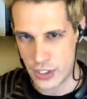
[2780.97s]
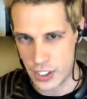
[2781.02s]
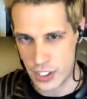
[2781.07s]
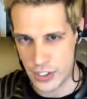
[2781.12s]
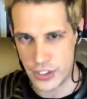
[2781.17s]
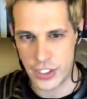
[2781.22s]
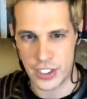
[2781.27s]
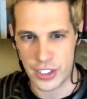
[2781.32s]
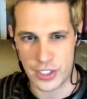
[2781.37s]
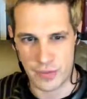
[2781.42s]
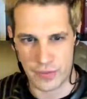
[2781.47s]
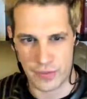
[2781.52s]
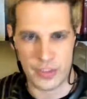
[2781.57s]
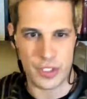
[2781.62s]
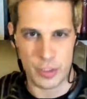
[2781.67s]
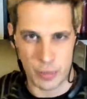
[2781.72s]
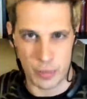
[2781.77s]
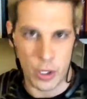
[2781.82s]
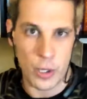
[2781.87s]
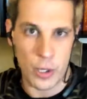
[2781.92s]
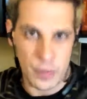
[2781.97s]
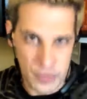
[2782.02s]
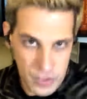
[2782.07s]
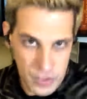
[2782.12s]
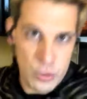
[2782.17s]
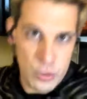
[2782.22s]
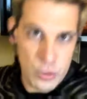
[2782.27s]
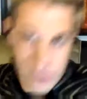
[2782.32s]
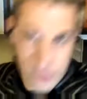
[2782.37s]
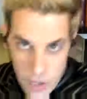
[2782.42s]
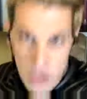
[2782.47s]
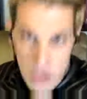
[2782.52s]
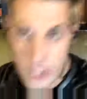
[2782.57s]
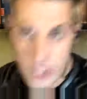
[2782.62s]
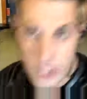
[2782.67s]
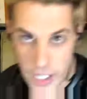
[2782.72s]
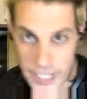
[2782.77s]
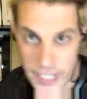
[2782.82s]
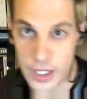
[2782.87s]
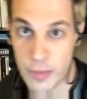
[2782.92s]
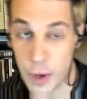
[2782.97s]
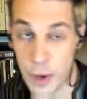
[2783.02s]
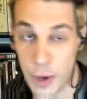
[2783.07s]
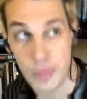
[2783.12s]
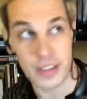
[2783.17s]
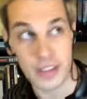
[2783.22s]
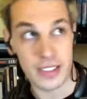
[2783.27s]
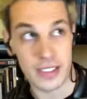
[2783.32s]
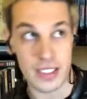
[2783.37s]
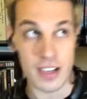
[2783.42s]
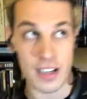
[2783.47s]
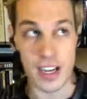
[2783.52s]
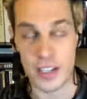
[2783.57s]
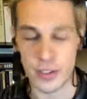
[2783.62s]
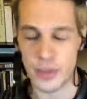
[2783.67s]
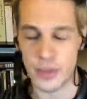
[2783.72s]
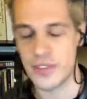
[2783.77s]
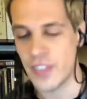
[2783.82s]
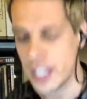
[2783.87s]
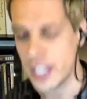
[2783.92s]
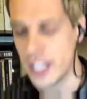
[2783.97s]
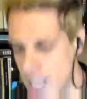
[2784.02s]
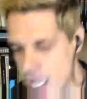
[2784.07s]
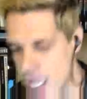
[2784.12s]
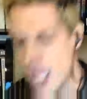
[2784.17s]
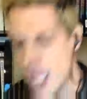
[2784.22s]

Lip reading: this is for the Pope to move on. So the Pope must die. I thought it was funny.